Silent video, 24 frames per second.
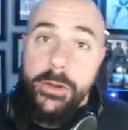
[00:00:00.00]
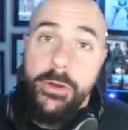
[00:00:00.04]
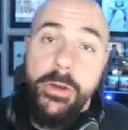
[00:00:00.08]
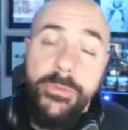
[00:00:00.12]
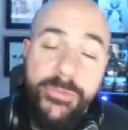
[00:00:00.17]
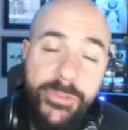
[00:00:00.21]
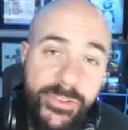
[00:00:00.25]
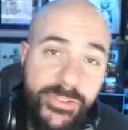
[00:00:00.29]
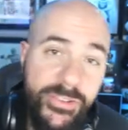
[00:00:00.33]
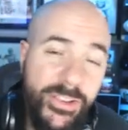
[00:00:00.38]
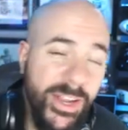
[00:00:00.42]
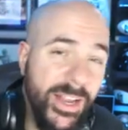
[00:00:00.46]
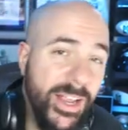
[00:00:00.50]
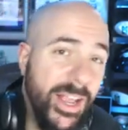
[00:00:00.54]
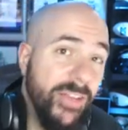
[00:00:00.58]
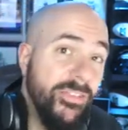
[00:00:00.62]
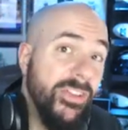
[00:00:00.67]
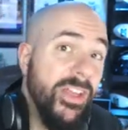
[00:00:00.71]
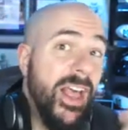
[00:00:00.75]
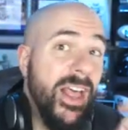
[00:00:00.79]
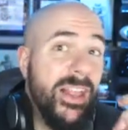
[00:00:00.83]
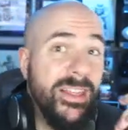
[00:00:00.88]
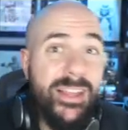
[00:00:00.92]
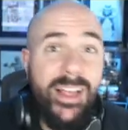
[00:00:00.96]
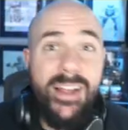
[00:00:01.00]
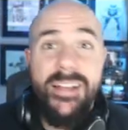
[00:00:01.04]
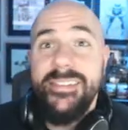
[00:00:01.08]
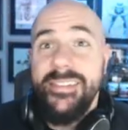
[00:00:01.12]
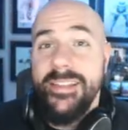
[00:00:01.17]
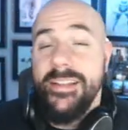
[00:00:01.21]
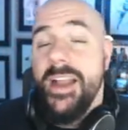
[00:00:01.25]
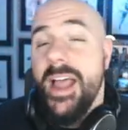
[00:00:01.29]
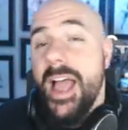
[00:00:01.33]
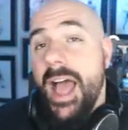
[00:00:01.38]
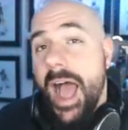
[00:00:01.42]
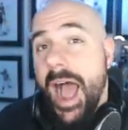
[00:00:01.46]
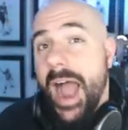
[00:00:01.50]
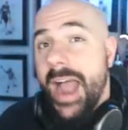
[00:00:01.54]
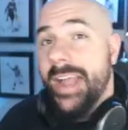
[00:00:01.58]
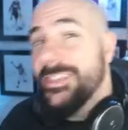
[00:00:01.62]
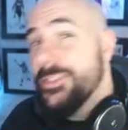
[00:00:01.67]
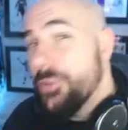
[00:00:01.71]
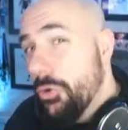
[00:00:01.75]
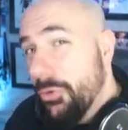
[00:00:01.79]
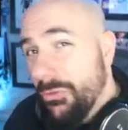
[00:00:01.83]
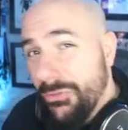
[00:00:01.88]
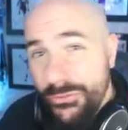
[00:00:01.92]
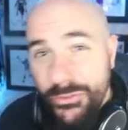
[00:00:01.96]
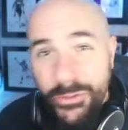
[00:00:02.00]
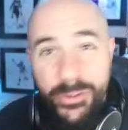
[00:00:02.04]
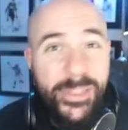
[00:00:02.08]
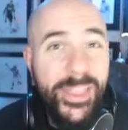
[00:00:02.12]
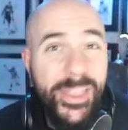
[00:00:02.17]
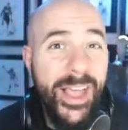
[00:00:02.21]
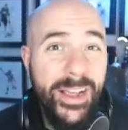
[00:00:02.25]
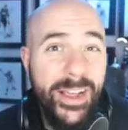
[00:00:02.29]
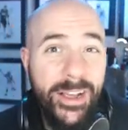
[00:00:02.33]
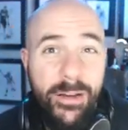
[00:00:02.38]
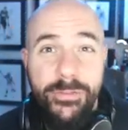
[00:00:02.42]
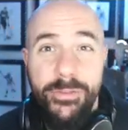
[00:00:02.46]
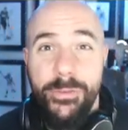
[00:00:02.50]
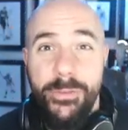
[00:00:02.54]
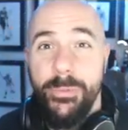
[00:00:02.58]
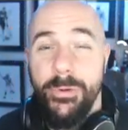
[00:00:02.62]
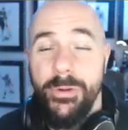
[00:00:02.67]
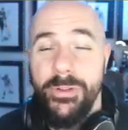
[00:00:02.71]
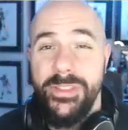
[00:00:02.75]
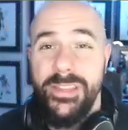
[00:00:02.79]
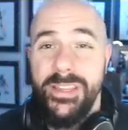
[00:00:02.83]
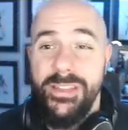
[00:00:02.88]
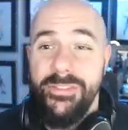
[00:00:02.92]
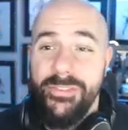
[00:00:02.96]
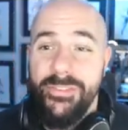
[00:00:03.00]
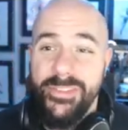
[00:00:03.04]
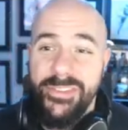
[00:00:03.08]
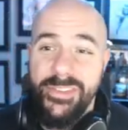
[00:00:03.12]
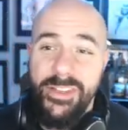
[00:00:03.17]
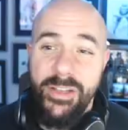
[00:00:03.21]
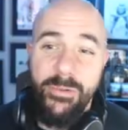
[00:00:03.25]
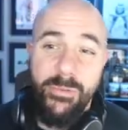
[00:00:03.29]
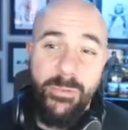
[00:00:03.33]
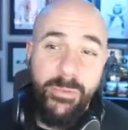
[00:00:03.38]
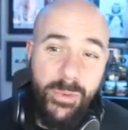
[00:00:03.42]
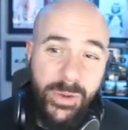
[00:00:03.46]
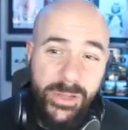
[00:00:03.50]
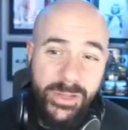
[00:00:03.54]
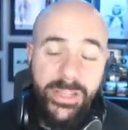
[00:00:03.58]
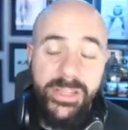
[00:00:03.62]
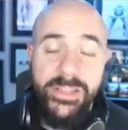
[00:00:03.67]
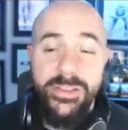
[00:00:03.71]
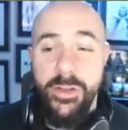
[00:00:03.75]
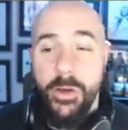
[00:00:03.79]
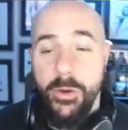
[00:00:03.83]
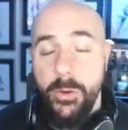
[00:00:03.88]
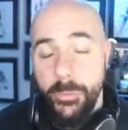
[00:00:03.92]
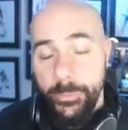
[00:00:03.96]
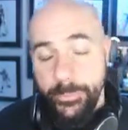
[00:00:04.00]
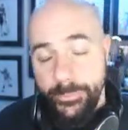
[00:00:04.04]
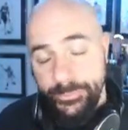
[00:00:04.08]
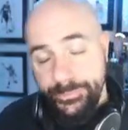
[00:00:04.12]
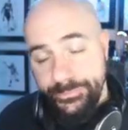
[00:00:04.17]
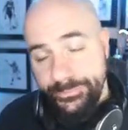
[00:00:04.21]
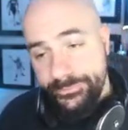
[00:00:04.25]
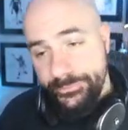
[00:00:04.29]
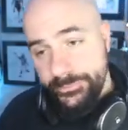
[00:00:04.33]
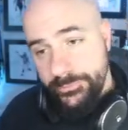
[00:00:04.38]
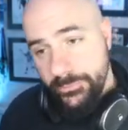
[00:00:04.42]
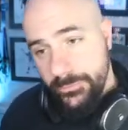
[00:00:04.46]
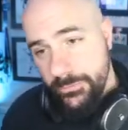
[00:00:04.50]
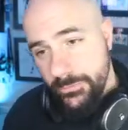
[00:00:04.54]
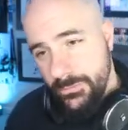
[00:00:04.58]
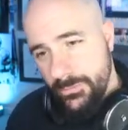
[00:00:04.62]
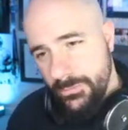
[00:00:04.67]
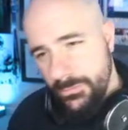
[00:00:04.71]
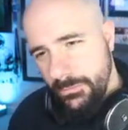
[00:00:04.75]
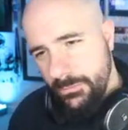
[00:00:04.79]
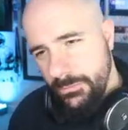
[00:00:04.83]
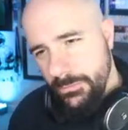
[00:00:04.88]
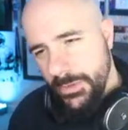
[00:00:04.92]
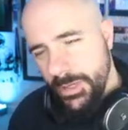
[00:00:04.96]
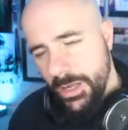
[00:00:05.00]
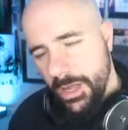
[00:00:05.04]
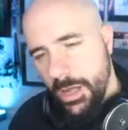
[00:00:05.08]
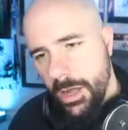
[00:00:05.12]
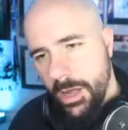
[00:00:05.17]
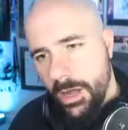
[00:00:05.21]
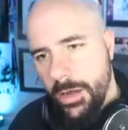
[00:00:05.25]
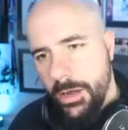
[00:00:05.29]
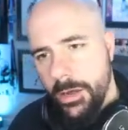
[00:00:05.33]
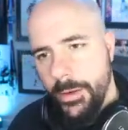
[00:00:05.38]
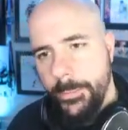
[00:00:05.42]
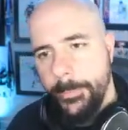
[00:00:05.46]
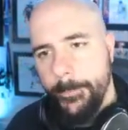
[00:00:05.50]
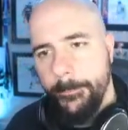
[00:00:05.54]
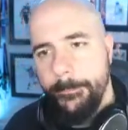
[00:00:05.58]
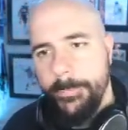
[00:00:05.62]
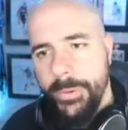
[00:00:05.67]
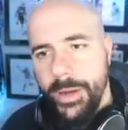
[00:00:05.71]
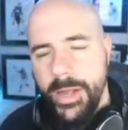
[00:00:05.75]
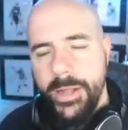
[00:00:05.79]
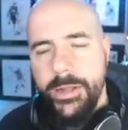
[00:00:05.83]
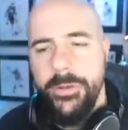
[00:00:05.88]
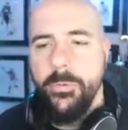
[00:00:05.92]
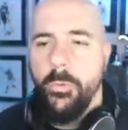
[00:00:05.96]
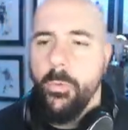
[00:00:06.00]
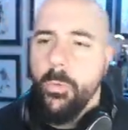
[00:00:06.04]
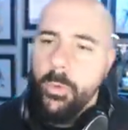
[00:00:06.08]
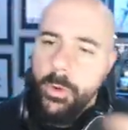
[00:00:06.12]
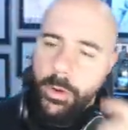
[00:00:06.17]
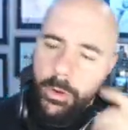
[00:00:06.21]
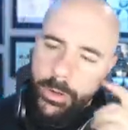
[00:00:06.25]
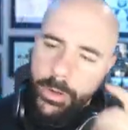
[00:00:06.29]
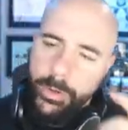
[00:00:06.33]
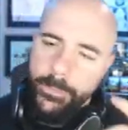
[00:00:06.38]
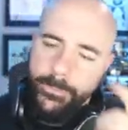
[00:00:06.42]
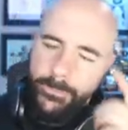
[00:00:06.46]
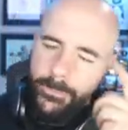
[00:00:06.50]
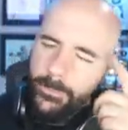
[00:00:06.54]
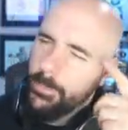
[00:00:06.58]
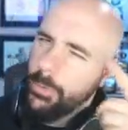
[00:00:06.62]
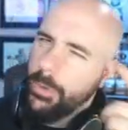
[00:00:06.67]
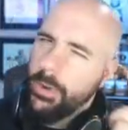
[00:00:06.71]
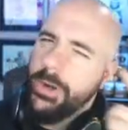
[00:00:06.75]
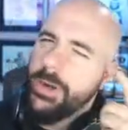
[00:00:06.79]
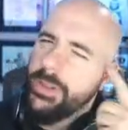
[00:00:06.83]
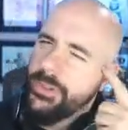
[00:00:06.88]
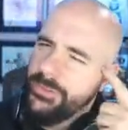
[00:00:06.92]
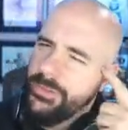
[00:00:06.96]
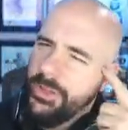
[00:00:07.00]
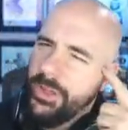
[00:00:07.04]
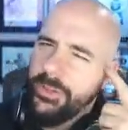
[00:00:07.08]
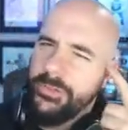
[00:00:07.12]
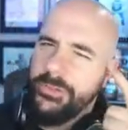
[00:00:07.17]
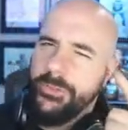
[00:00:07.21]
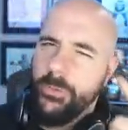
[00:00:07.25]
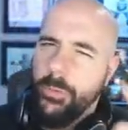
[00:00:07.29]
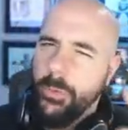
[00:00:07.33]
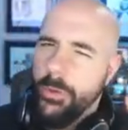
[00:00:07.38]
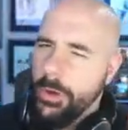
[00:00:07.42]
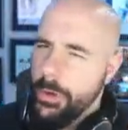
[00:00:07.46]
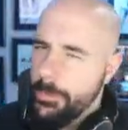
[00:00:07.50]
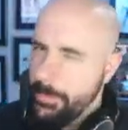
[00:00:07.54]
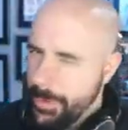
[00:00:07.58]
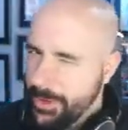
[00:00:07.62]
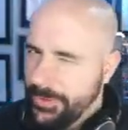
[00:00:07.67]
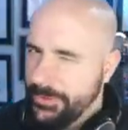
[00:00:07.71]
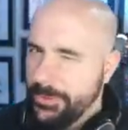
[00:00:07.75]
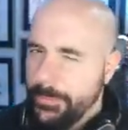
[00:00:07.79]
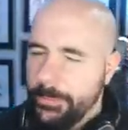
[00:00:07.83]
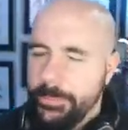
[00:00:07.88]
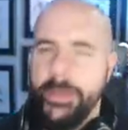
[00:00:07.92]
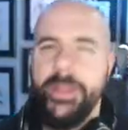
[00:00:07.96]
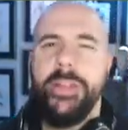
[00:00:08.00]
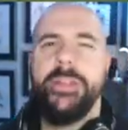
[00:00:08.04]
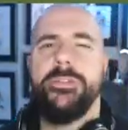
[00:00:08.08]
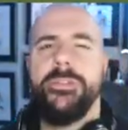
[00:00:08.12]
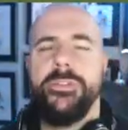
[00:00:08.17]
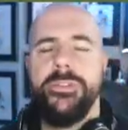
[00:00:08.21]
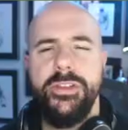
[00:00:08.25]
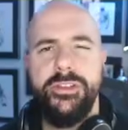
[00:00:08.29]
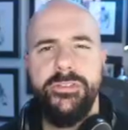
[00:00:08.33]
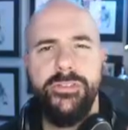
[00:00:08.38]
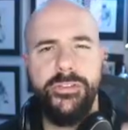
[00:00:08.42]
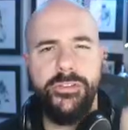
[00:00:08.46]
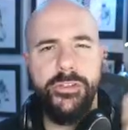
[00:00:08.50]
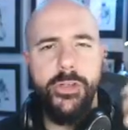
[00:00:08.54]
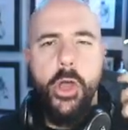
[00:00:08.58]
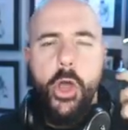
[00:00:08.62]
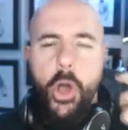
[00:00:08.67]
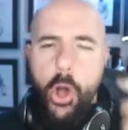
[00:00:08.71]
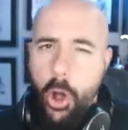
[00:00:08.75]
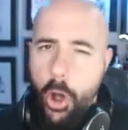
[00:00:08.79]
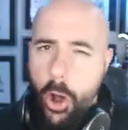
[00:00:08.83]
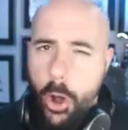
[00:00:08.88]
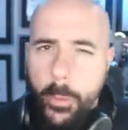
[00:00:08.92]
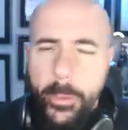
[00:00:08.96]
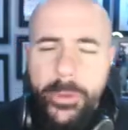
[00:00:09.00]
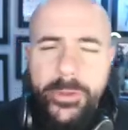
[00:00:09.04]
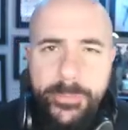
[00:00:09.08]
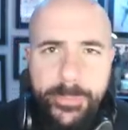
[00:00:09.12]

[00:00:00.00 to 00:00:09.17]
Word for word: off in the second half. Like I said, I don't feel that comfortable on defense. I really don't. But we're gonna adjust. We're gonna make some plays on defense. Always